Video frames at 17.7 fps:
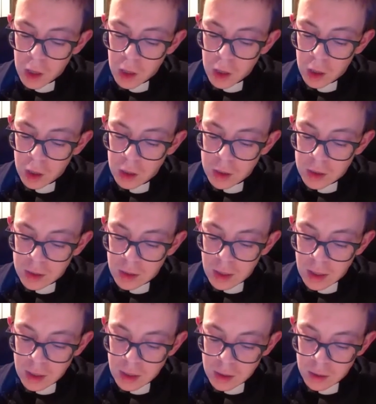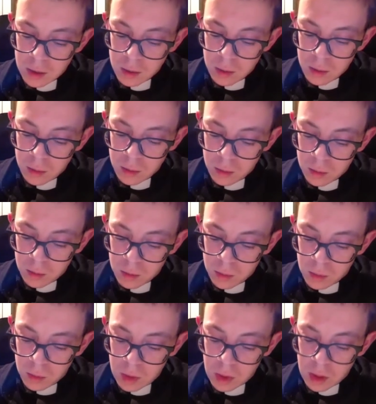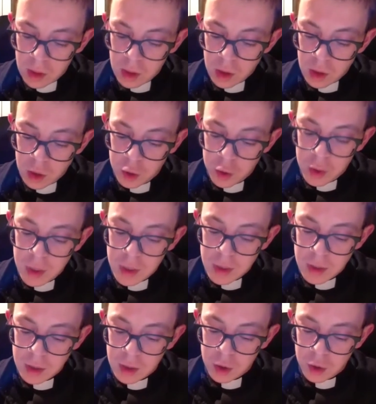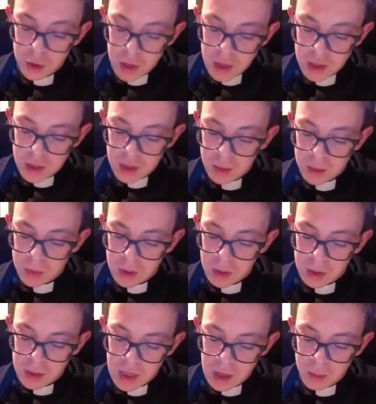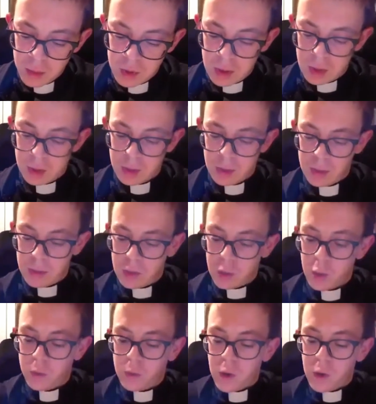He states that Judaism's acceptance of